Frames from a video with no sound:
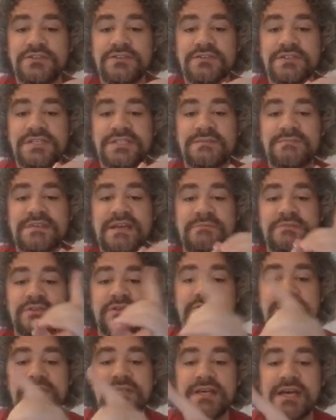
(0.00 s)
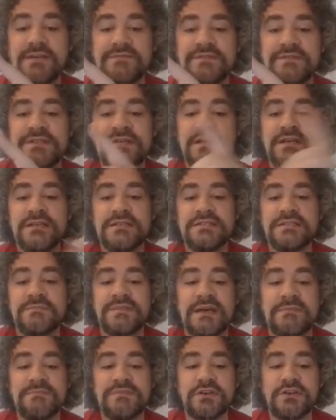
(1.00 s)
You'll see sometimes it goes to the left,
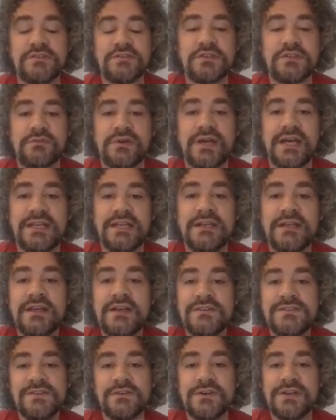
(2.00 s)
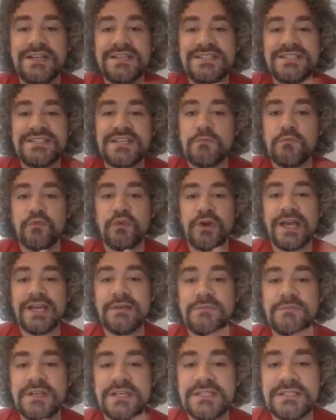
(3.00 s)
sometimes it goes to the right. So there is some
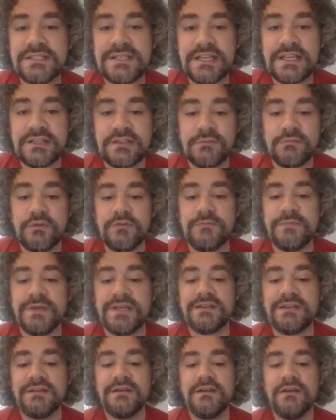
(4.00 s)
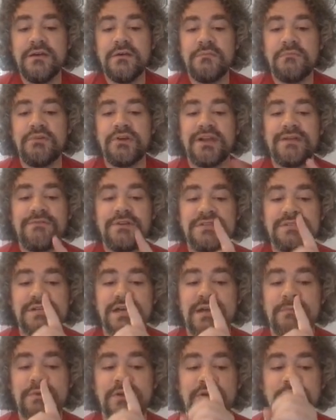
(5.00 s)
randomness in the movement, but every
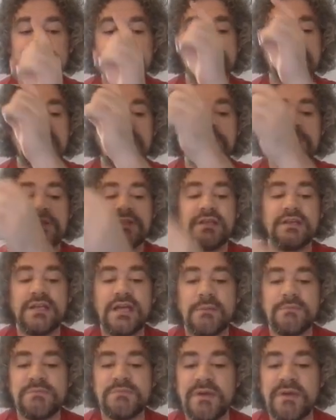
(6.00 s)
time it goes up and then comes